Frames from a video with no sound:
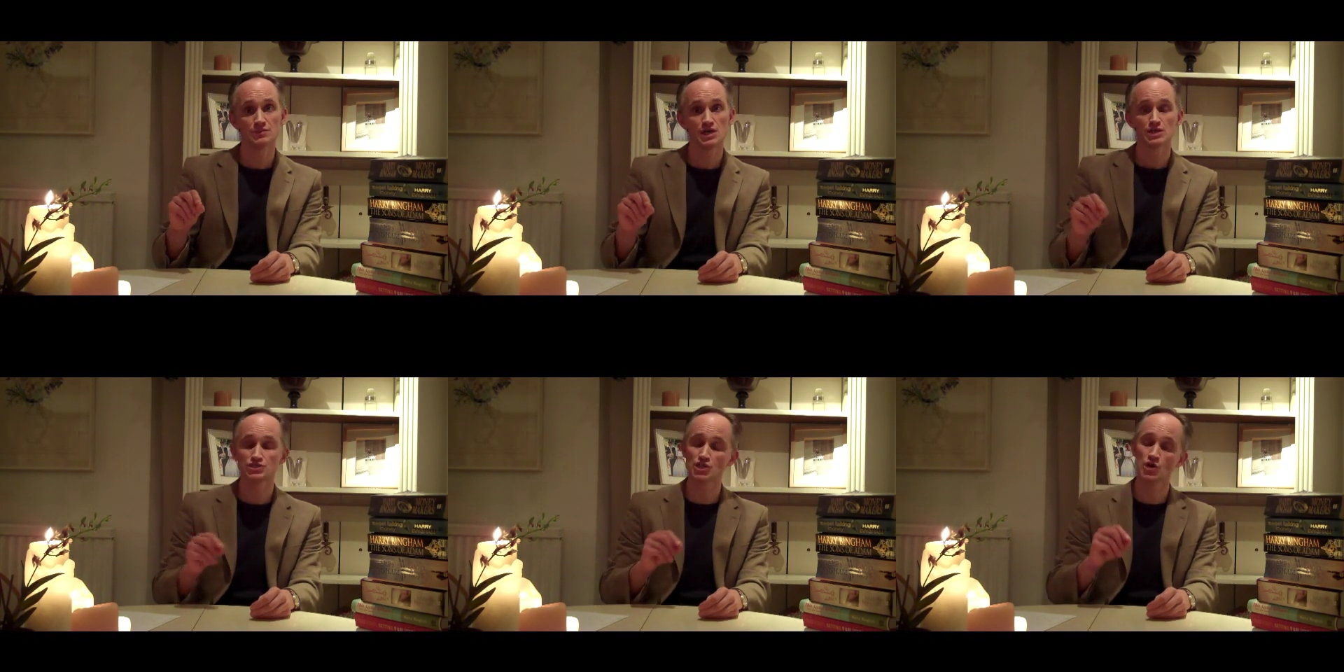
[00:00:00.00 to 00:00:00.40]

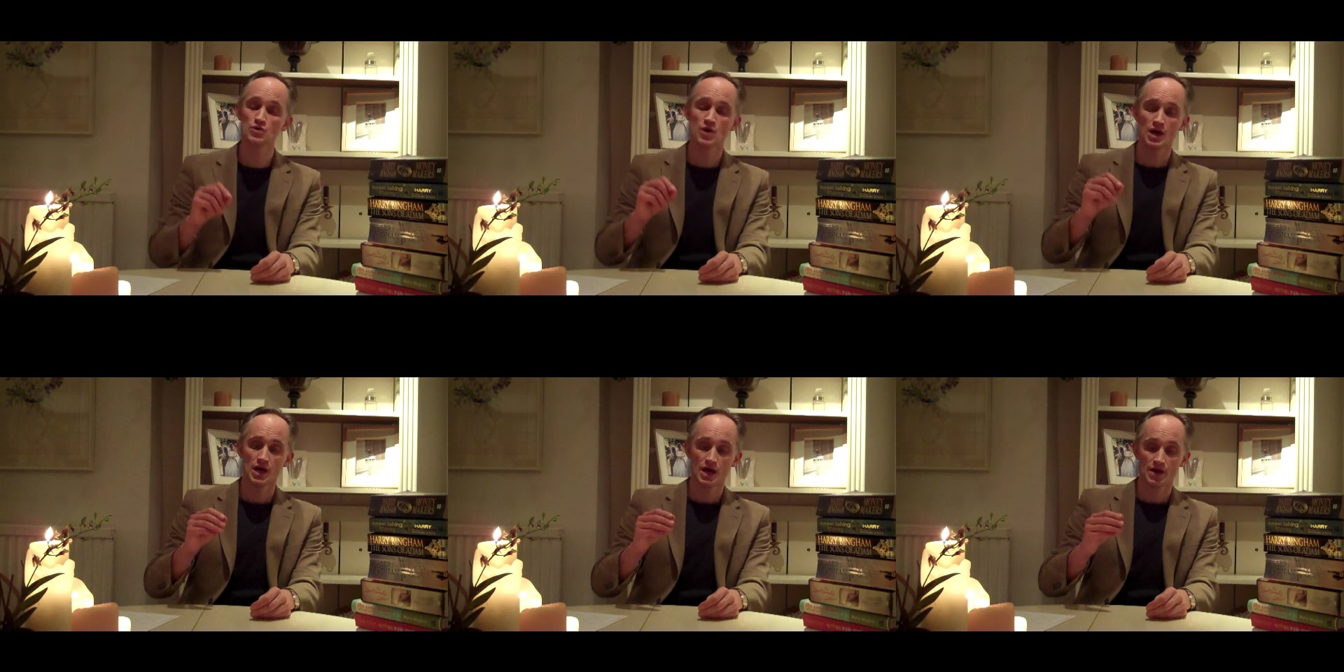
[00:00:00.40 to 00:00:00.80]
So,
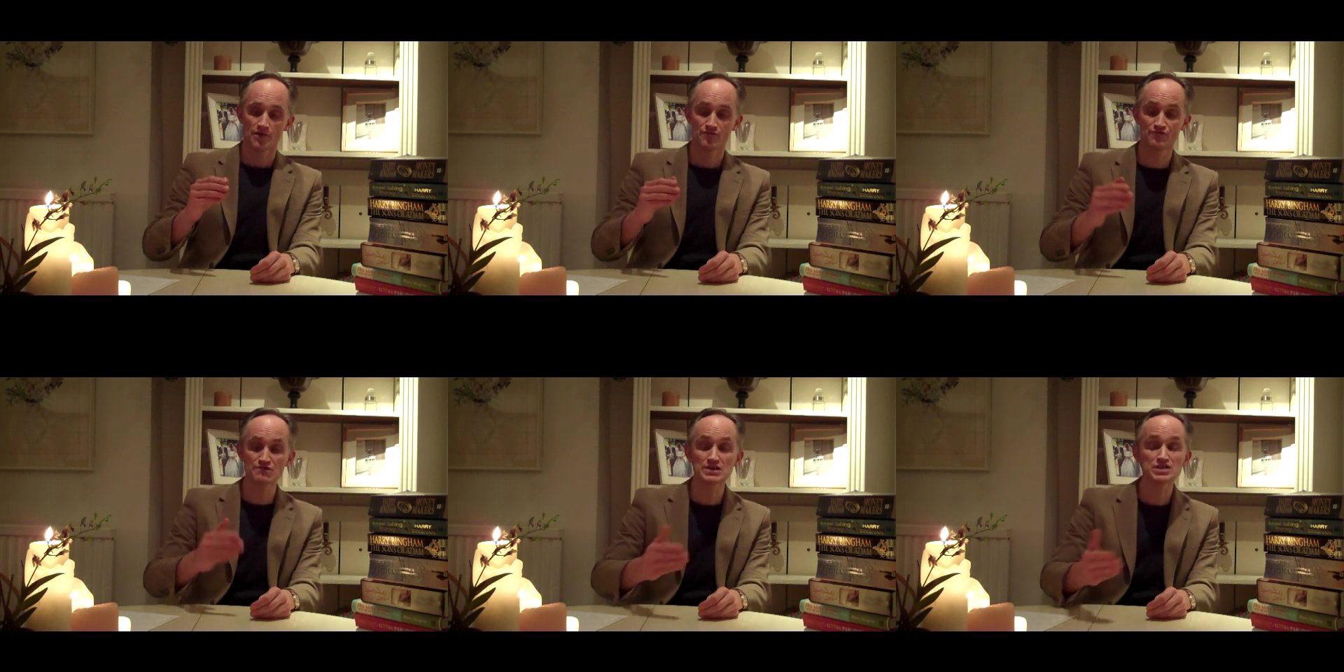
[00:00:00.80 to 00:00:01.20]

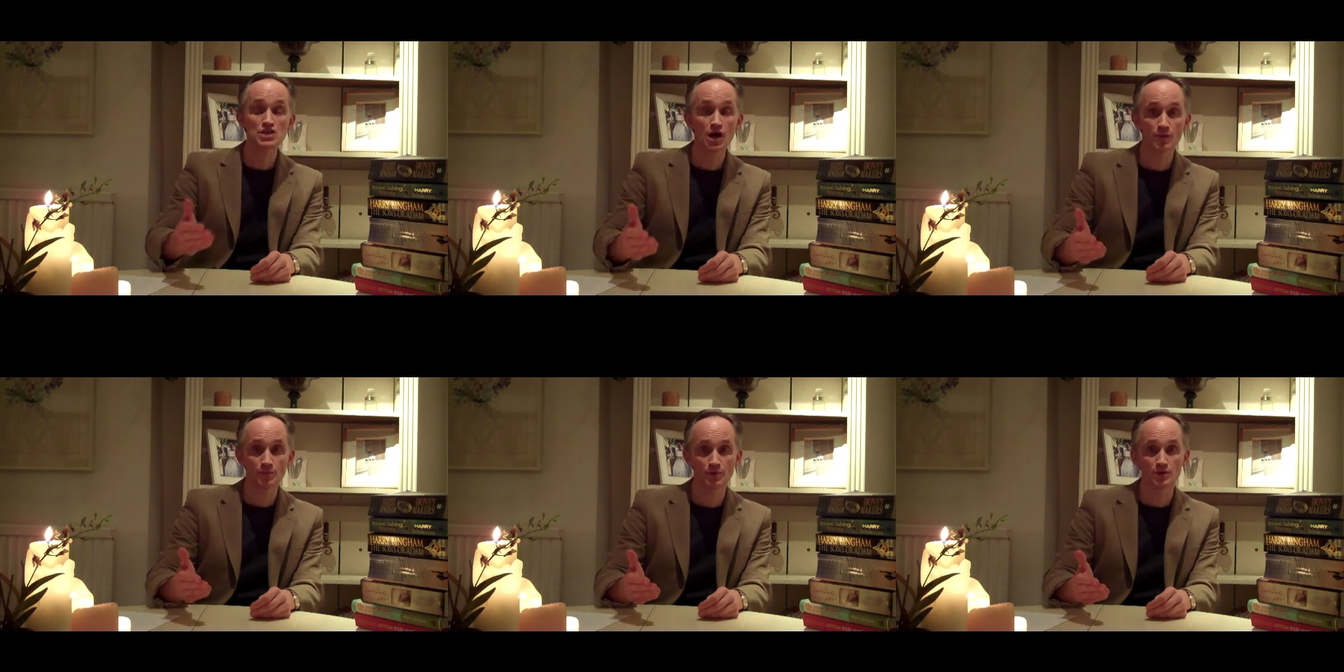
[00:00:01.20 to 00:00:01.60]
for
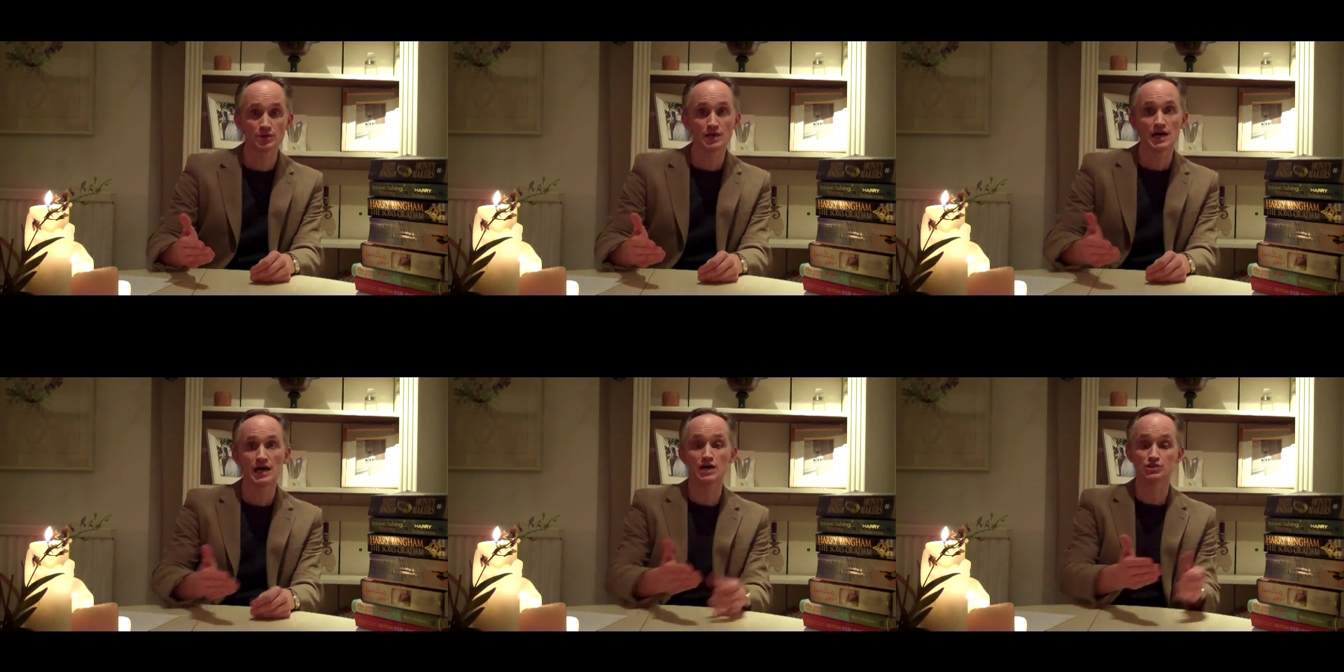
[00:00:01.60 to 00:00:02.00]
example,
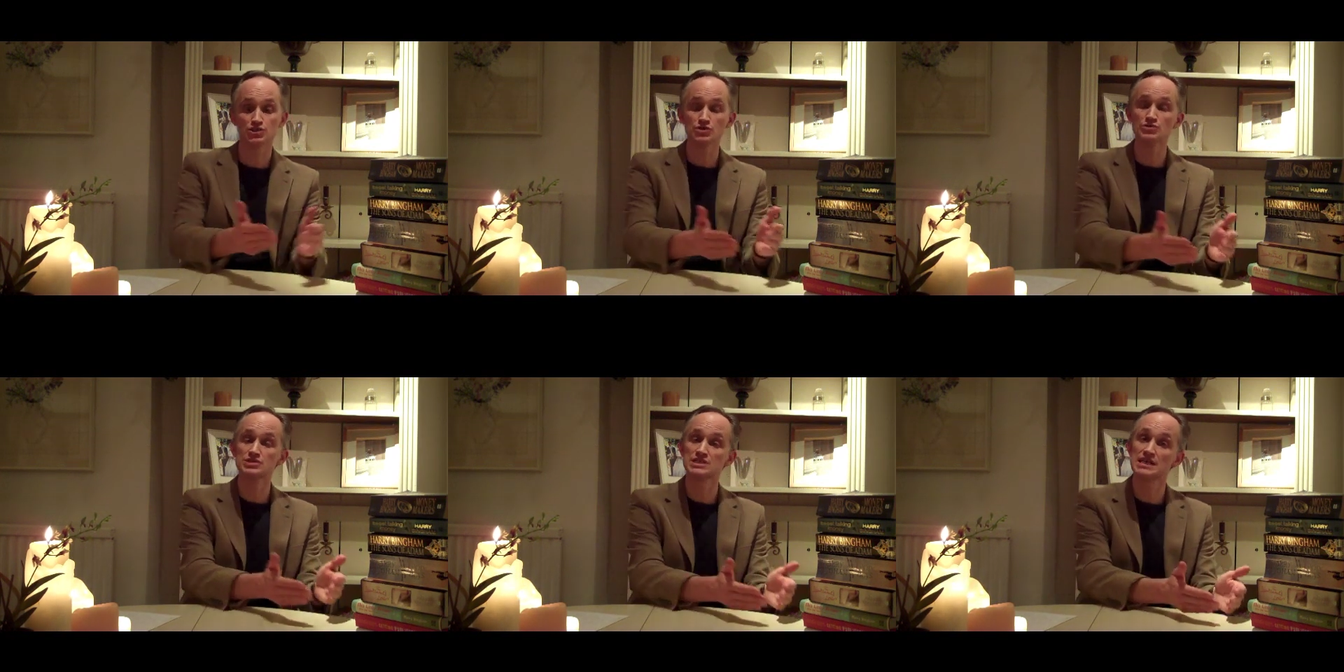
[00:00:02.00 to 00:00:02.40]
as
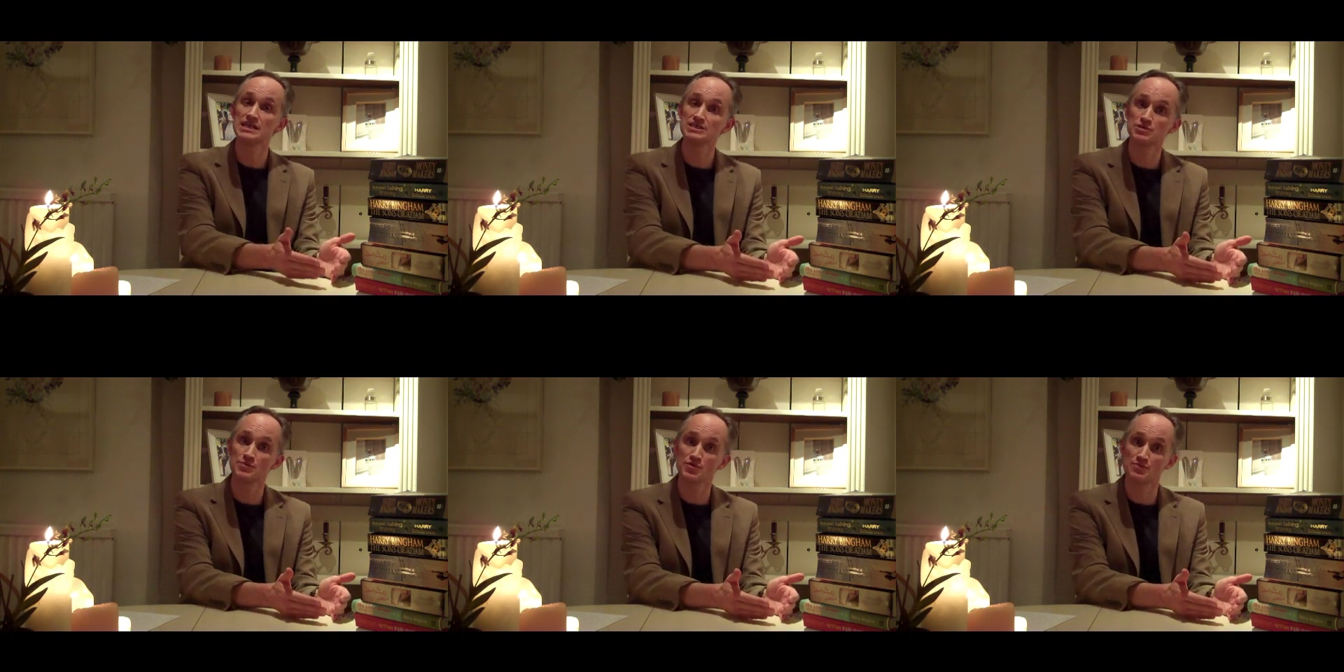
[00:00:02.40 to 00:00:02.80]
soon as
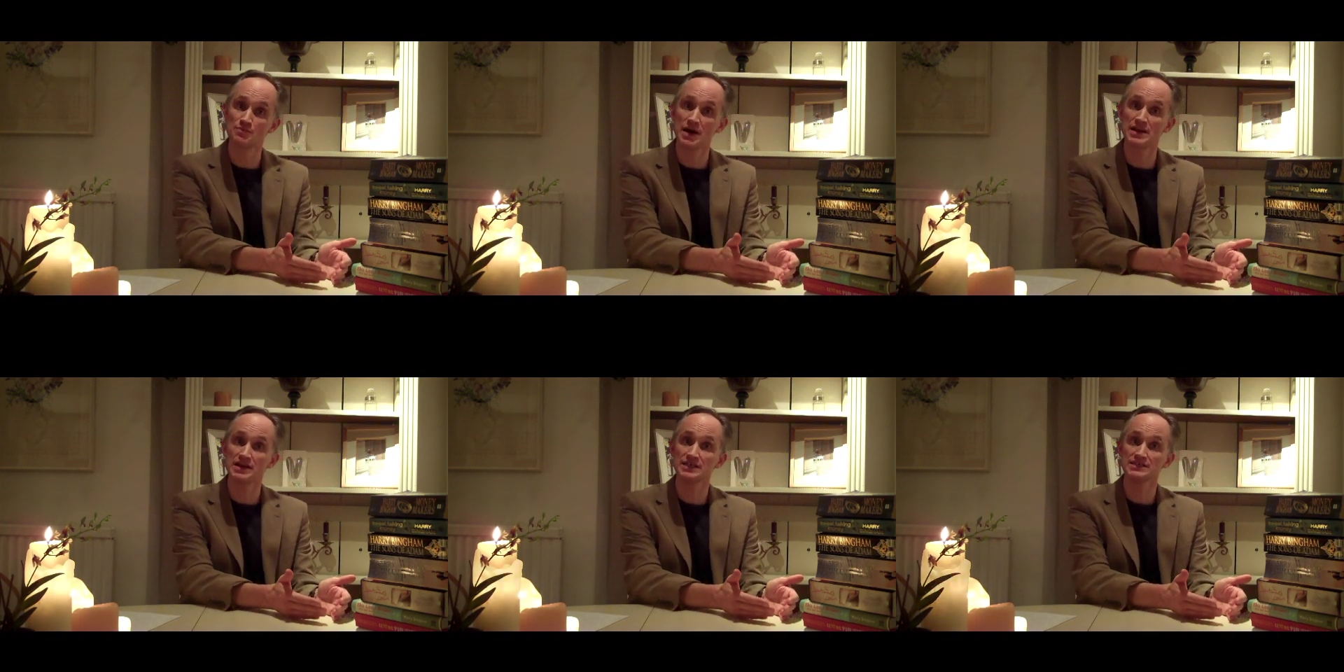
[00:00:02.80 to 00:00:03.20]
Elizabeth
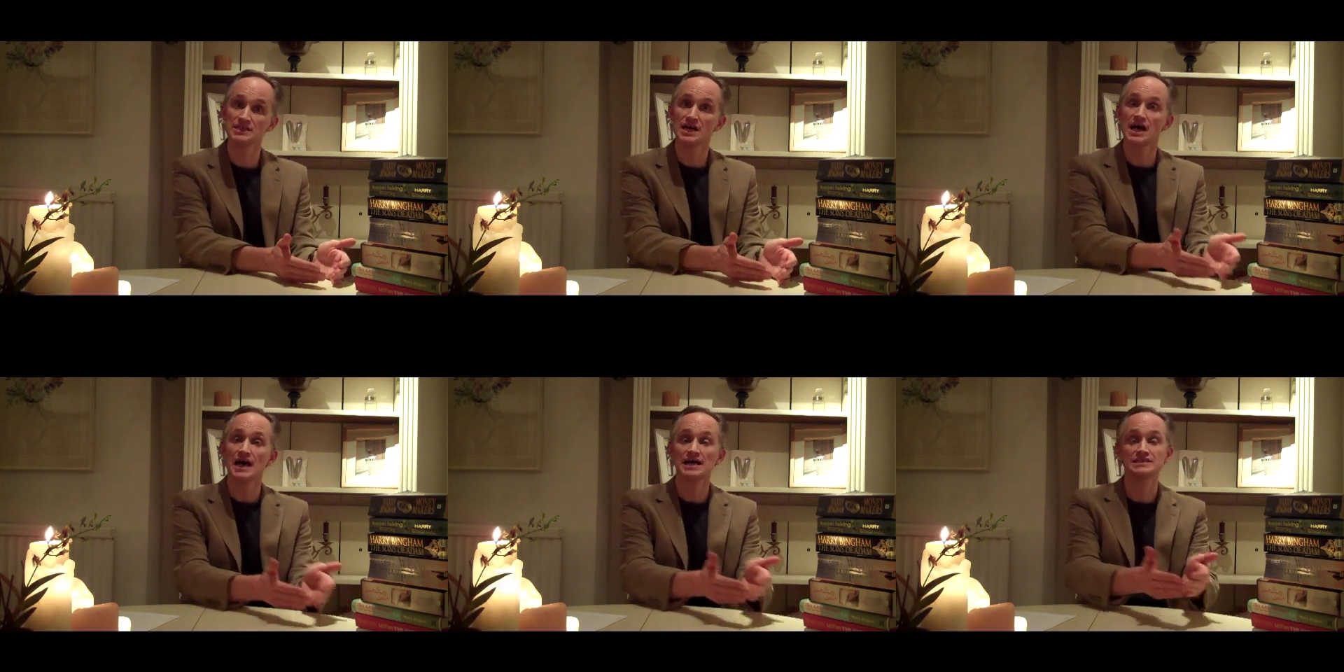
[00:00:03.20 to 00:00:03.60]
Bennet
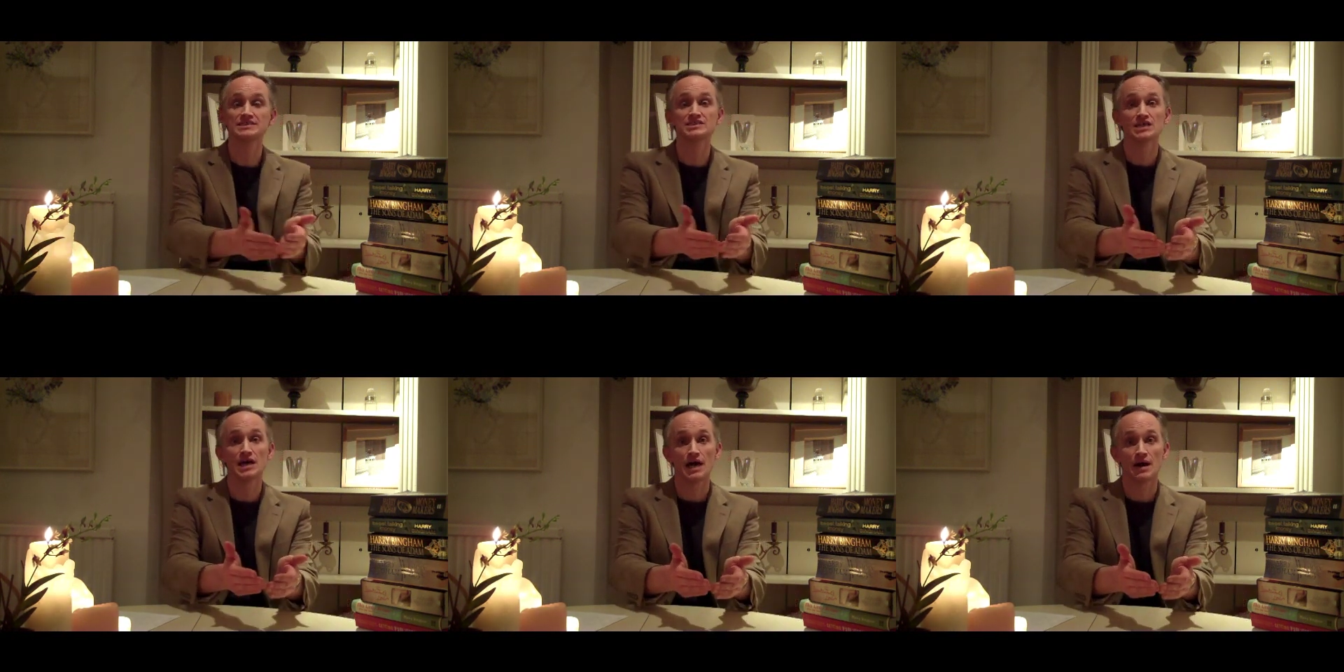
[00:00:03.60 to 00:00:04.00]
has